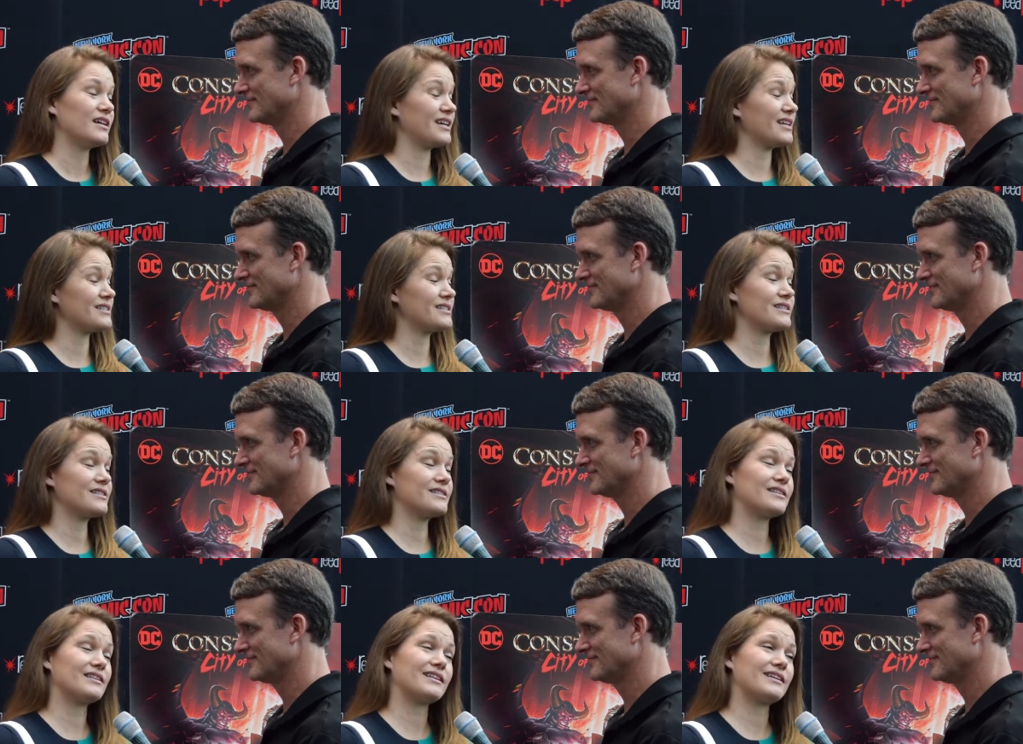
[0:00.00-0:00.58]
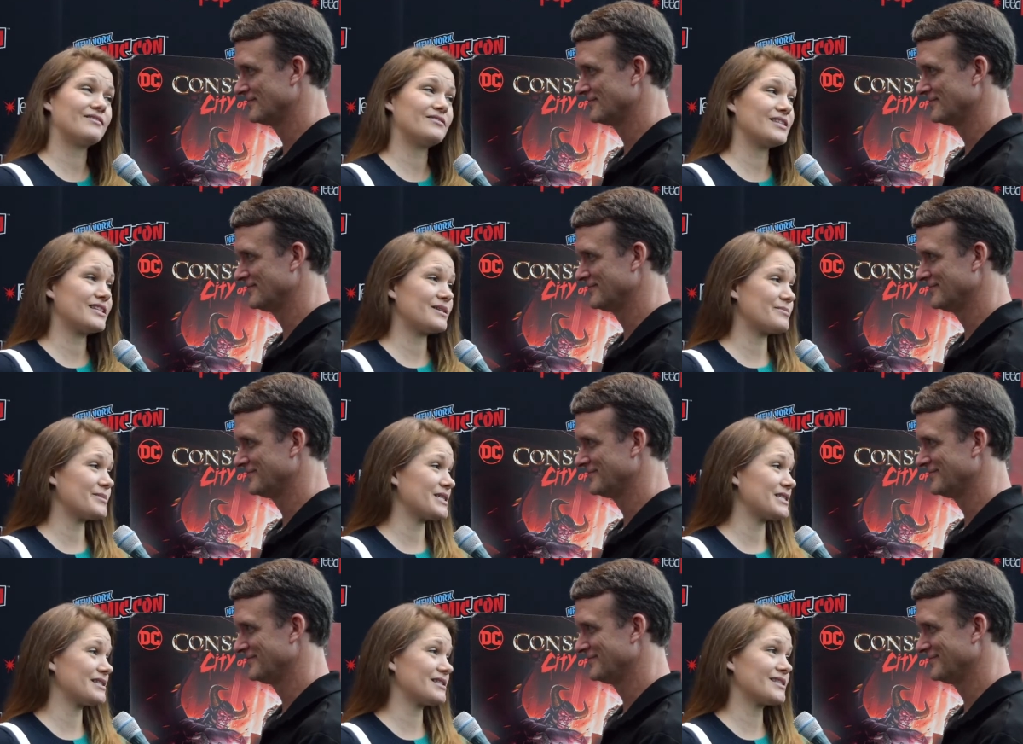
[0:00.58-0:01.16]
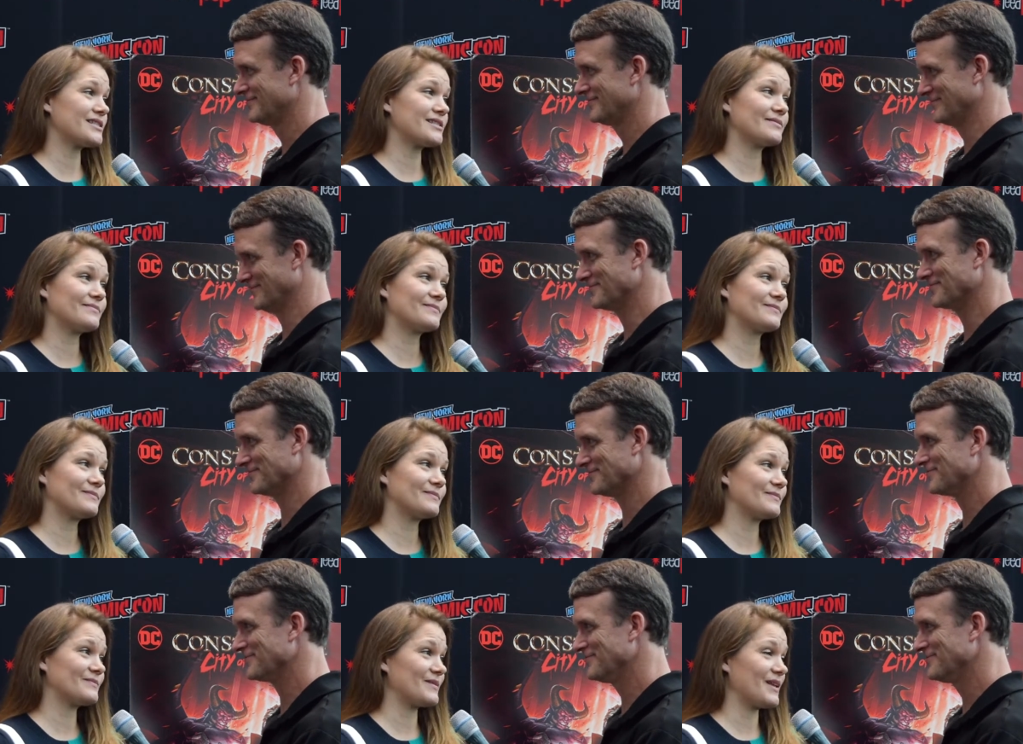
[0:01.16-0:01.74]
Speaker 1: it's the city of demons.
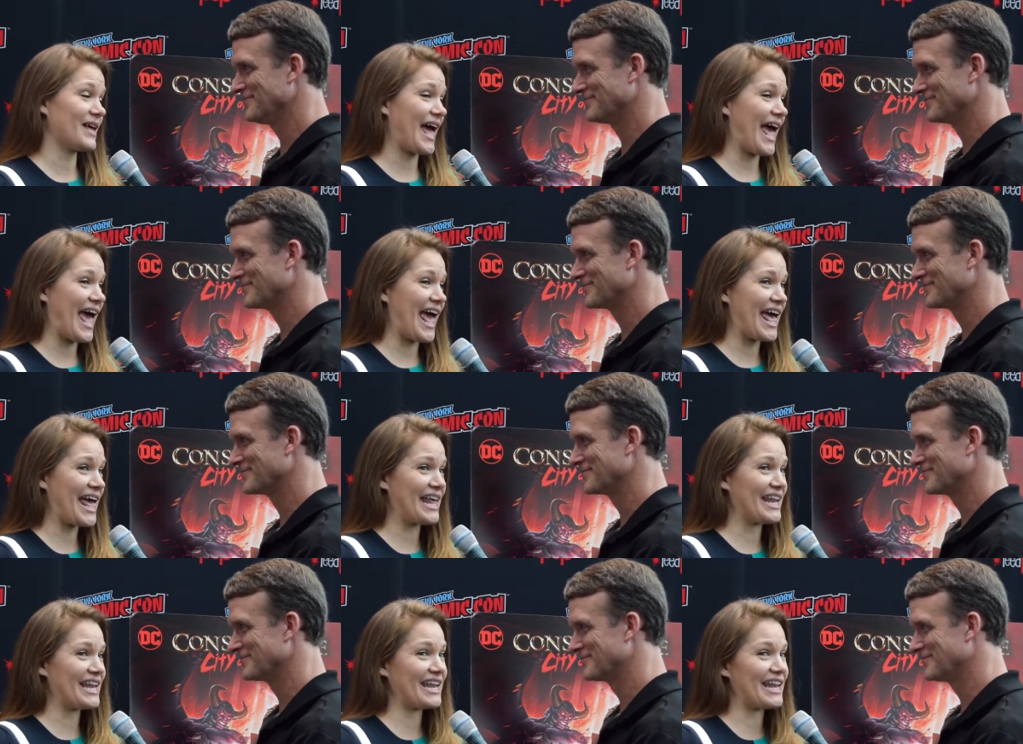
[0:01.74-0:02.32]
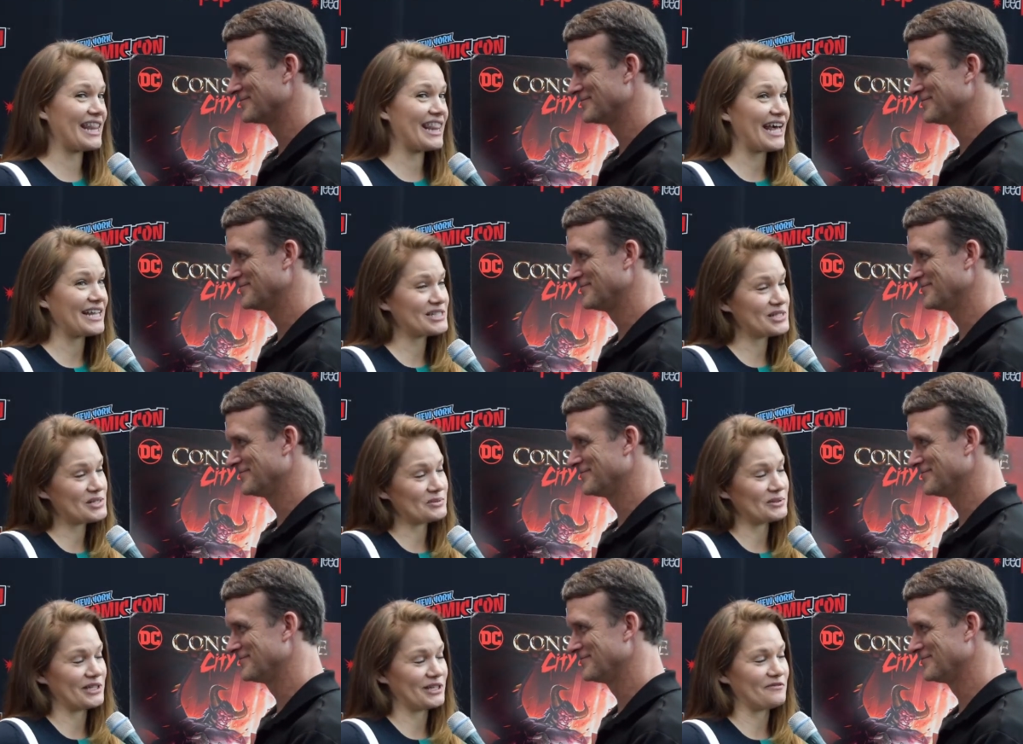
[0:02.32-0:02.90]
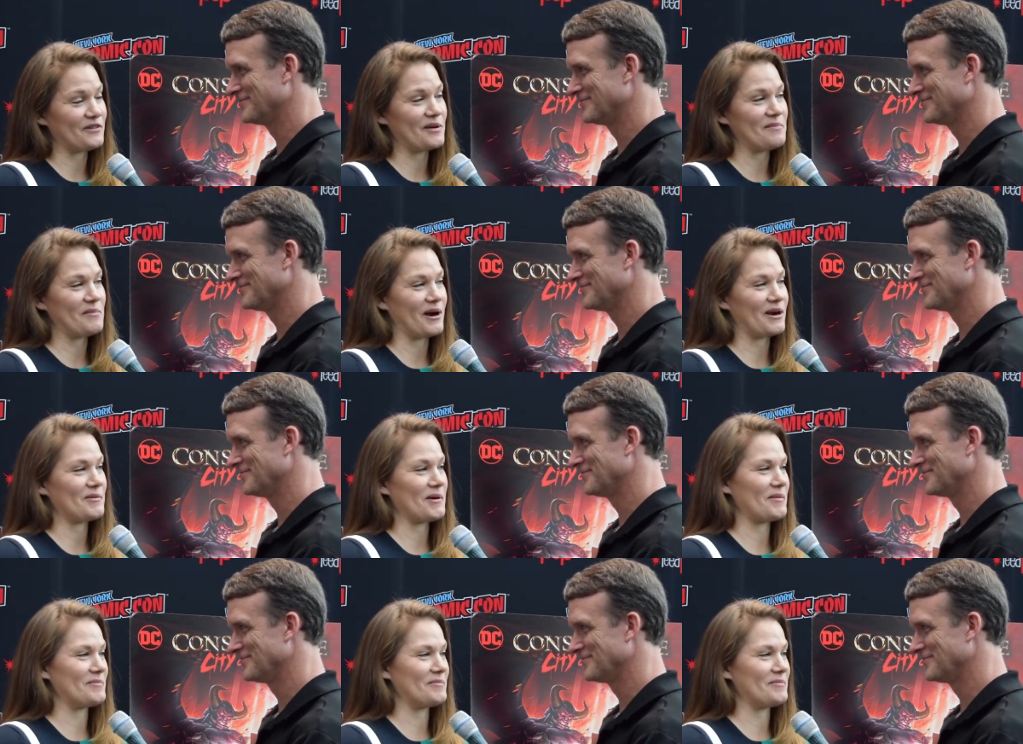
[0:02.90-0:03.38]
Mm-hmm. And that's the really fun part